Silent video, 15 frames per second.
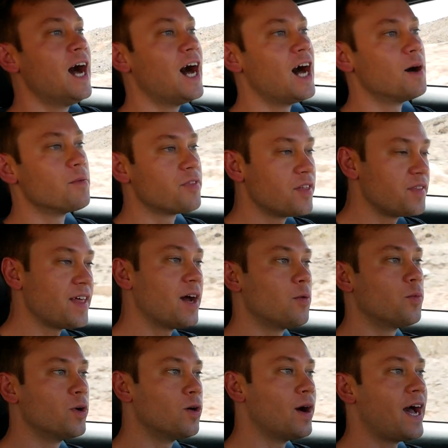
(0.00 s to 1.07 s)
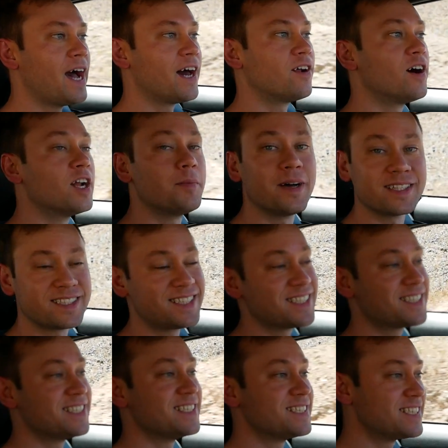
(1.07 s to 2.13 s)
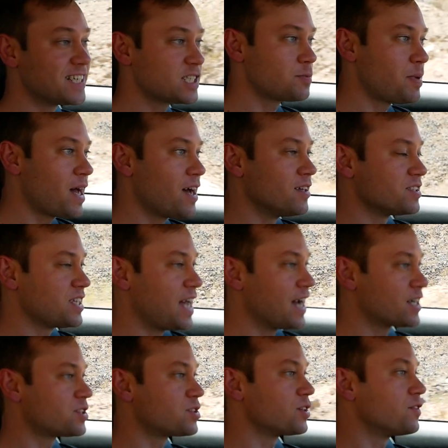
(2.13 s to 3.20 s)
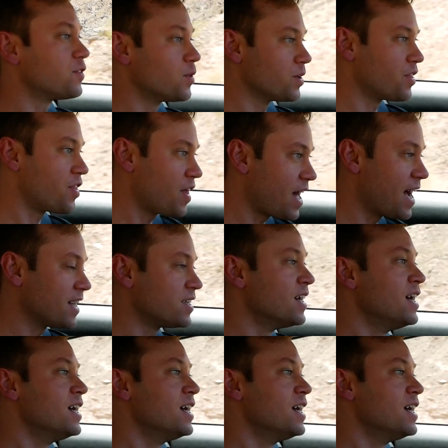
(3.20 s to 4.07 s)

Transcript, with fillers: um, then that will add on about 66 pounds extra for that,